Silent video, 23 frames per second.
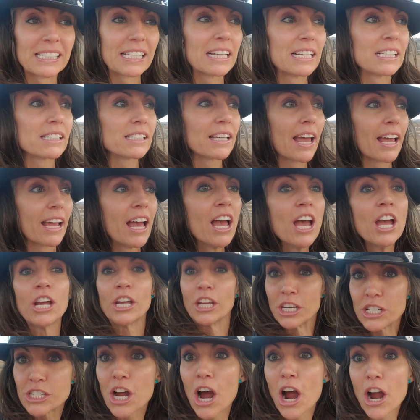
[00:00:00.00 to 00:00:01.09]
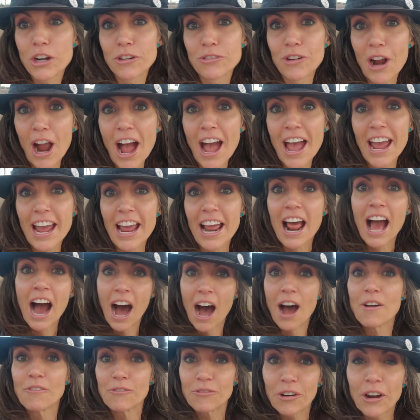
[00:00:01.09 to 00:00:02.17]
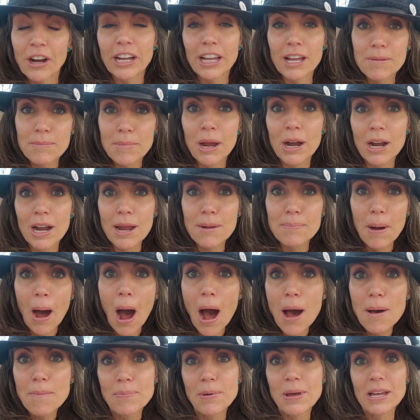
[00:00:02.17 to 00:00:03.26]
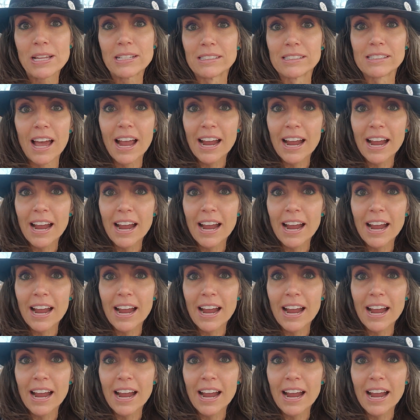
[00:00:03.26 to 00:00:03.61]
And it's like, you're darn right, I'm freaking Mary Poppins.